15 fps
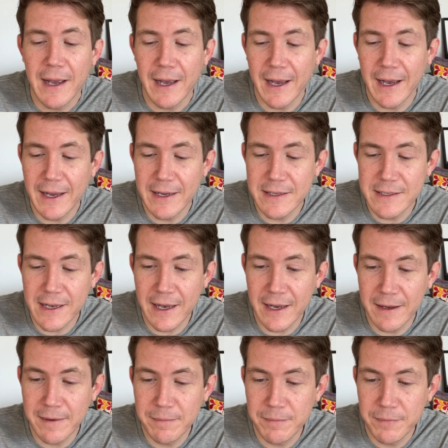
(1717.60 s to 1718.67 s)
and
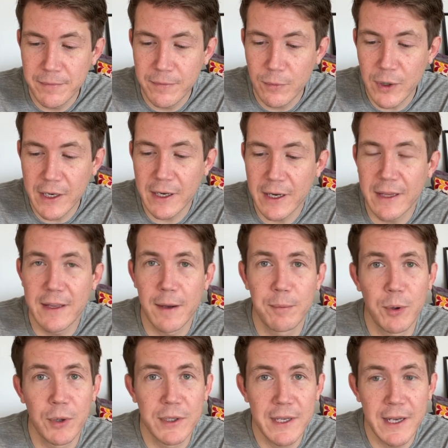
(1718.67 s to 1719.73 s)
um, we can get that
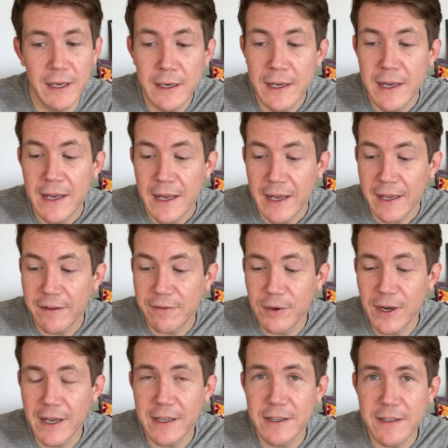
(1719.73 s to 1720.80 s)
booked in. If you
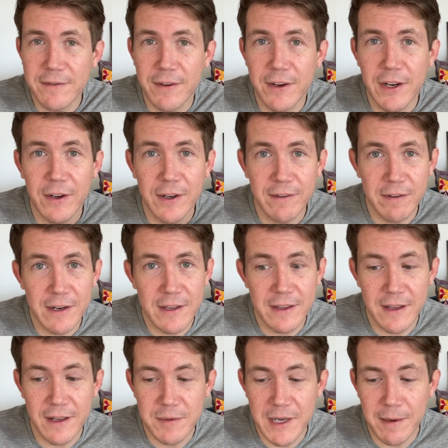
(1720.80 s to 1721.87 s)
like this video, give it a
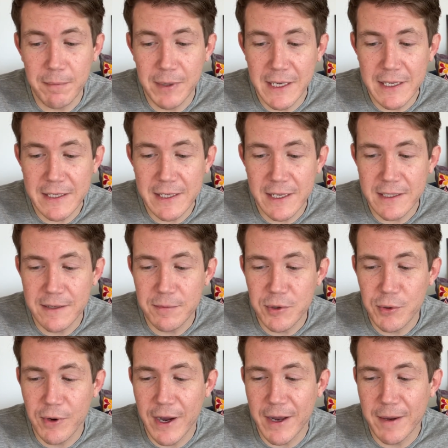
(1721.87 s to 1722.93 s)
thumbs up, please. Hit
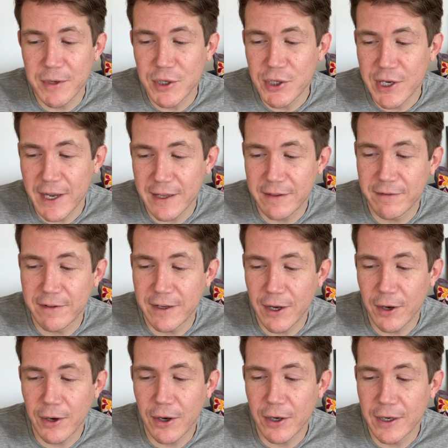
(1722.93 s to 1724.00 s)
subscribe and share the
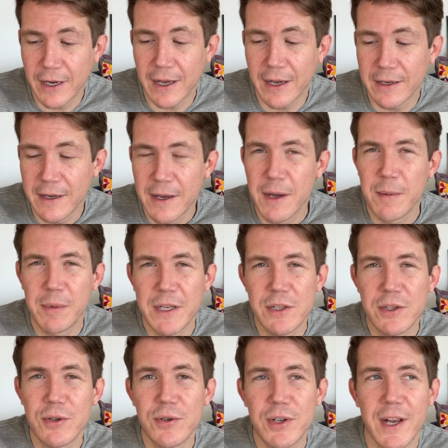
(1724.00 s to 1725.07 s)
video online. Please
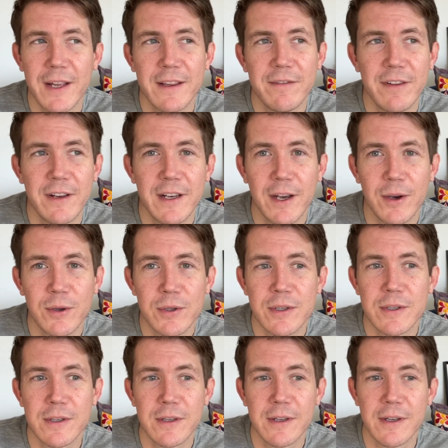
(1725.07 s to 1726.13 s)
do share the
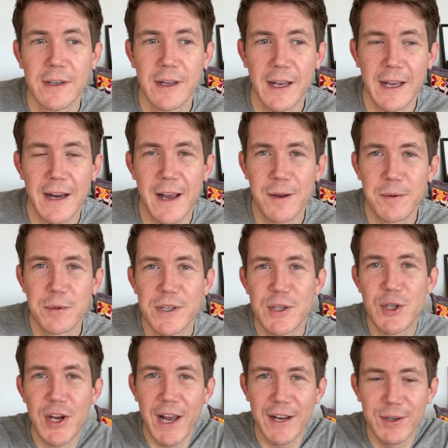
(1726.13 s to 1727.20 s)
videos. It helps the
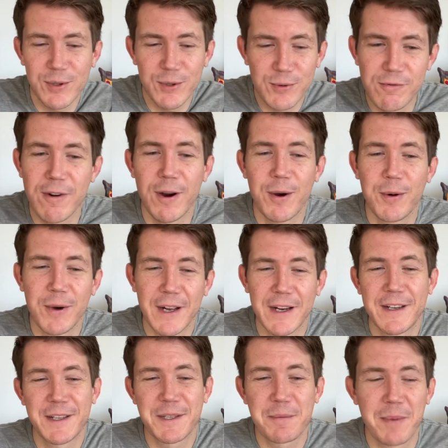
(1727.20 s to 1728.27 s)
channel grow
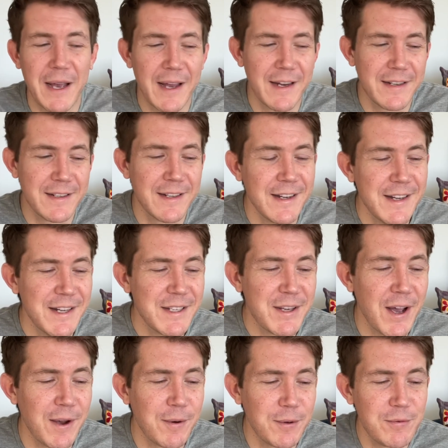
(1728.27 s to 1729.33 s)
and expand, so
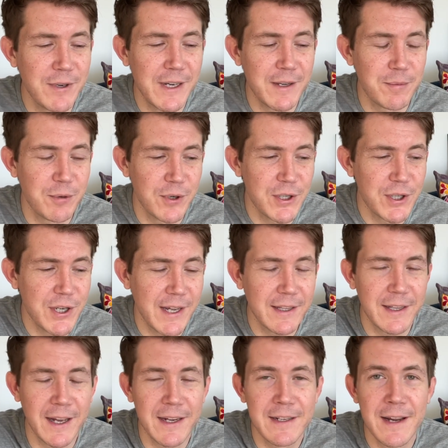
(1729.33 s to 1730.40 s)
I would really appreciate
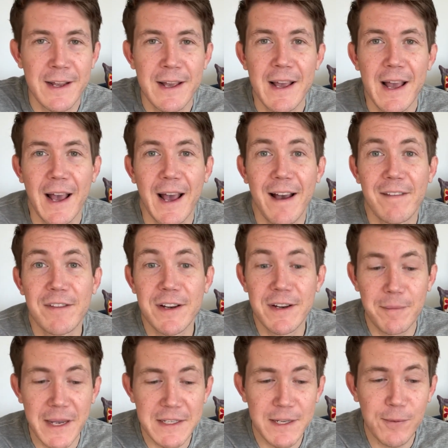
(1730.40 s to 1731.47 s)
that. Have an
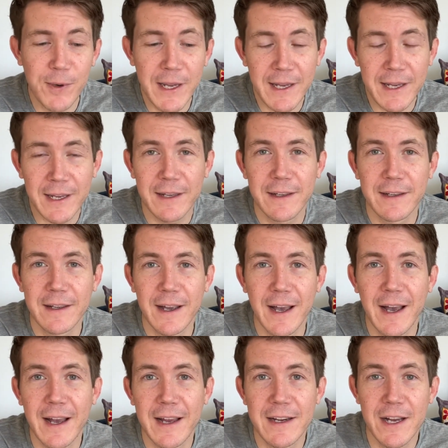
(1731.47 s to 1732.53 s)
amazing week,
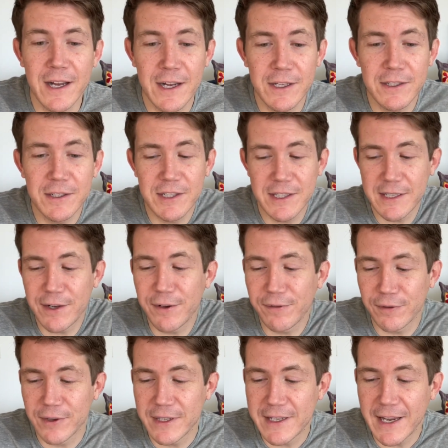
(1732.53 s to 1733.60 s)
and I'll see you
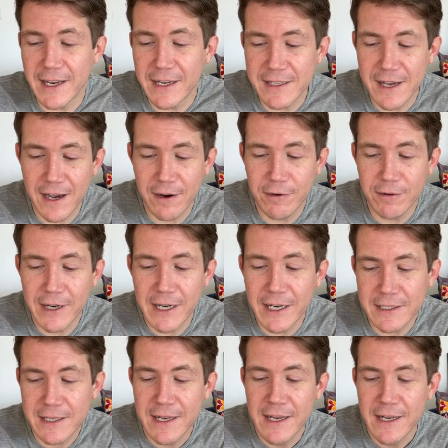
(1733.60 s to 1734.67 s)
for the daily tarot
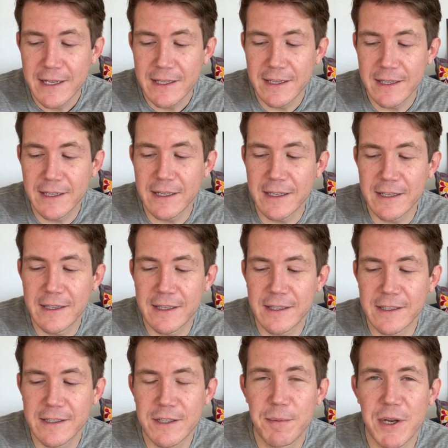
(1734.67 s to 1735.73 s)
readings, the,
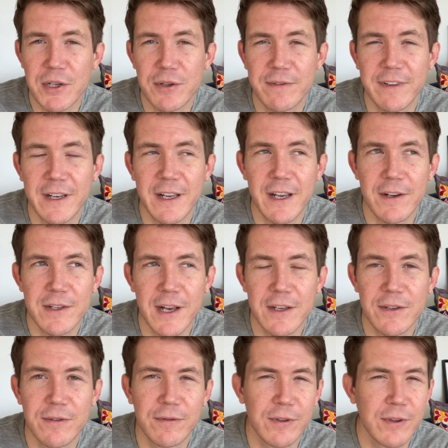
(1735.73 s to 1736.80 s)
the special videos I
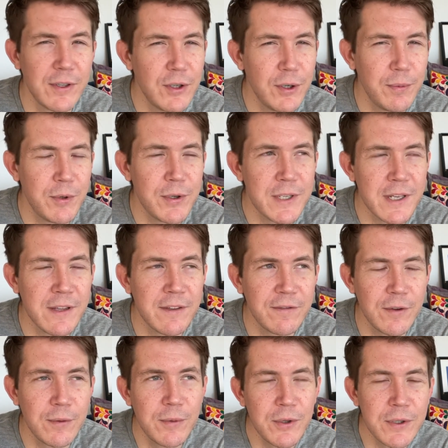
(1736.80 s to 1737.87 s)
do for the new moons and the
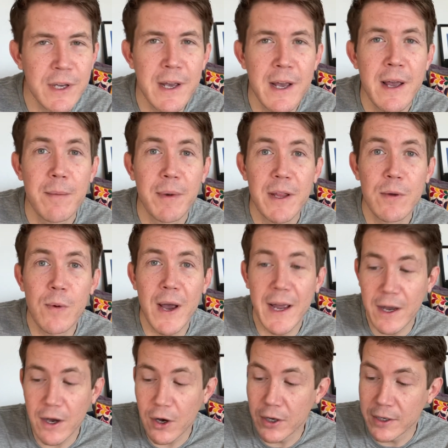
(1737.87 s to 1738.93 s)
full moons. By the
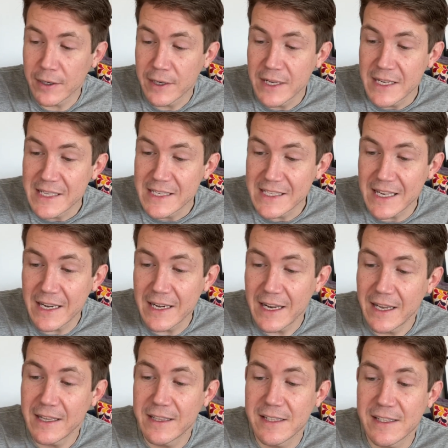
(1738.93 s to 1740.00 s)
way, on
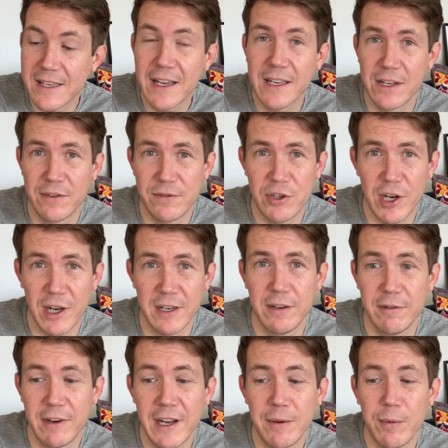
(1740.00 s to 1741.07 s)
Sunday, the second of
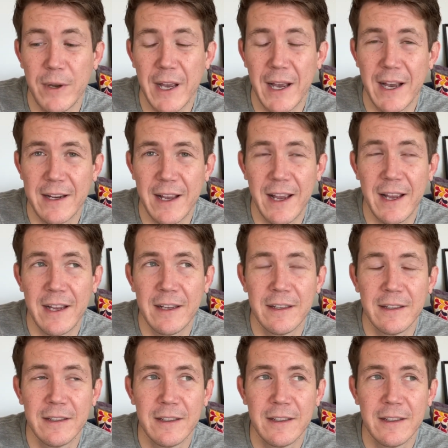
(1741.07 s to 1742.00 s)
January, we had a